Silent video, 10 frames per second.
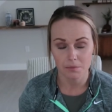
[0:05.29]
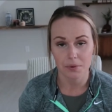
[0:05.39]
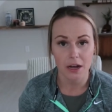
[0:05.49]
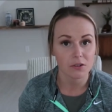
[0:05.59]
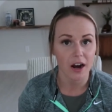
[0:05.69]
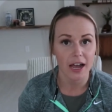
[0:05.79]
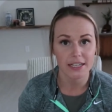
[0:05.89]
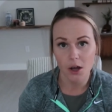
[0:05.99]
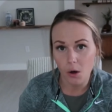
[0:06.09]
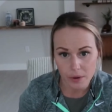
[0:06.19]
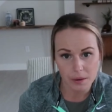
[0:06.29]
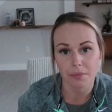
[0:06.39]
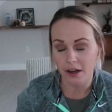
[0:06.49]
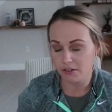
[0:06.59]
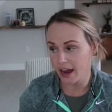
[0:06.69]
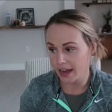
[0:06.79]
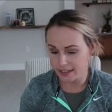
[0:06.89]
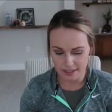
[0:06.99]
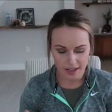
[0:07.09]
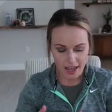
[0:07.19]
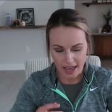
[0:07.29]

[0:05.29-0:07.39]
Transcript: brown rice, whole wheat brown rice,